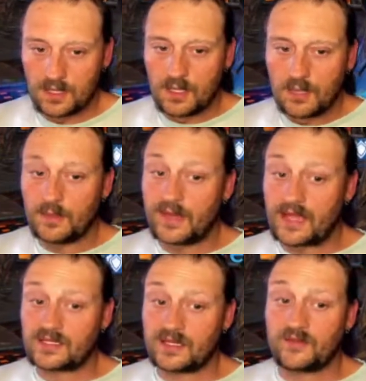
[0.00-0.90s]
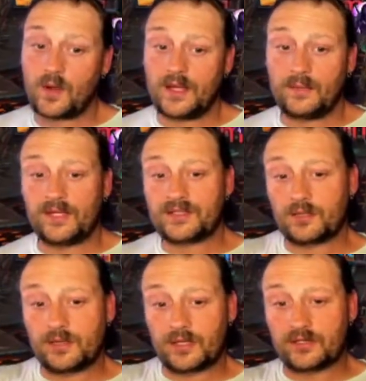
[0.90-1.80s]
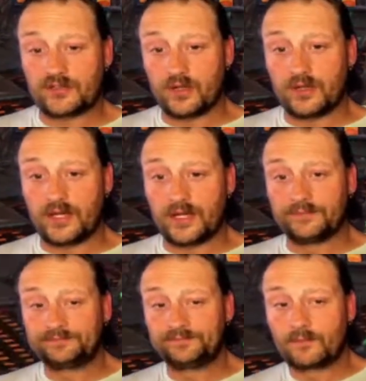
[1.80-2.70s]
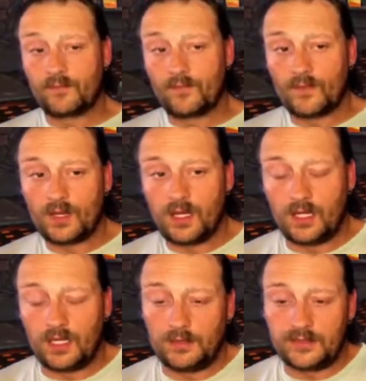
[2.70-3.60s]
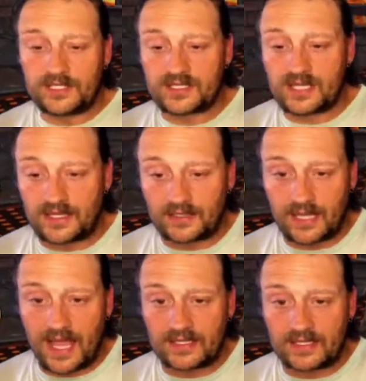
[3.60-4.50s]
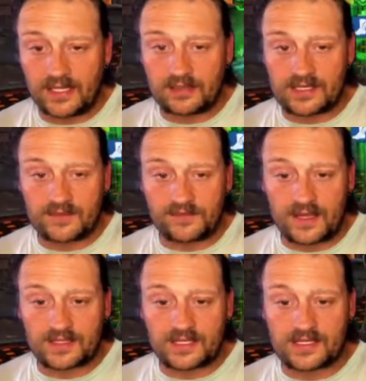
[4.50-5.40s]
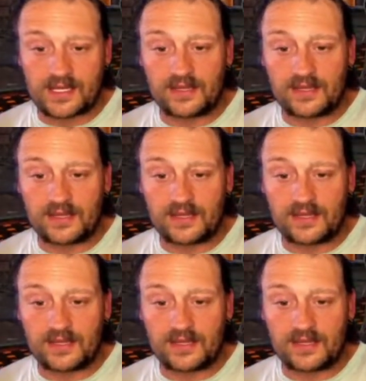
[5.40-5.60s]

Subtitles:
But we actually have quite a bit of turn meter control here. It's just that lack of decreased defense because I didn't